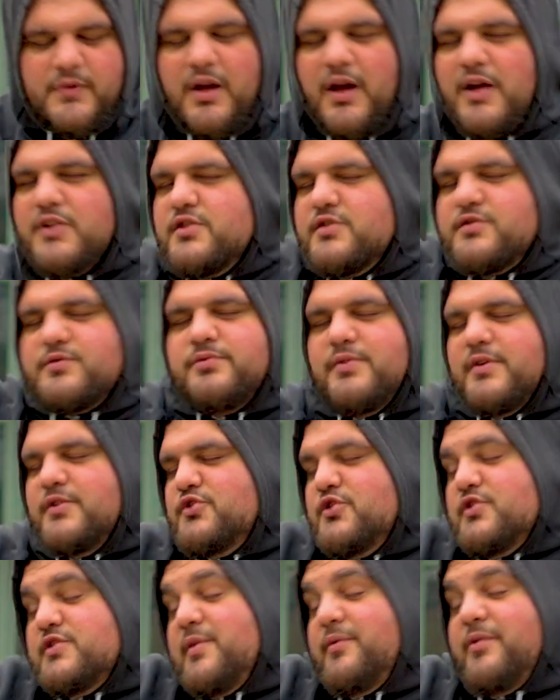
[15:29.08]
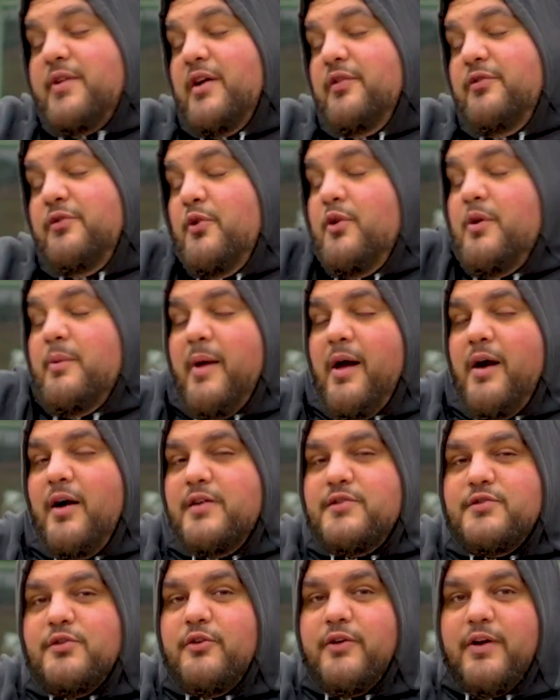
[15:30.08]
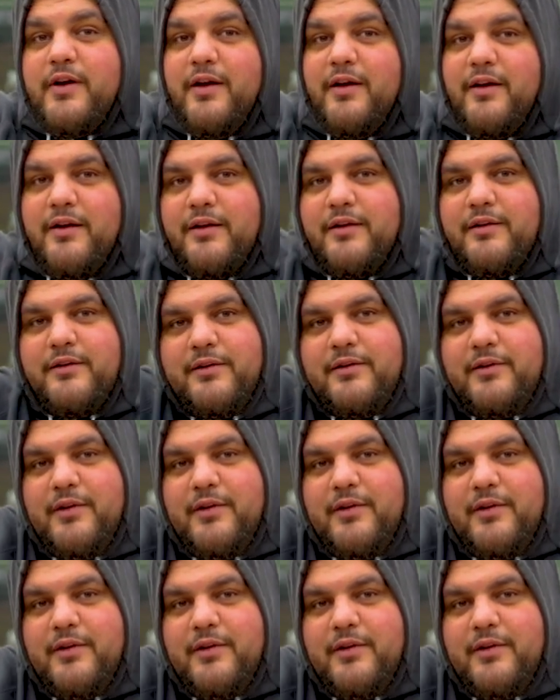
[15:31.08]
it's just something I thought about. I saw it, and then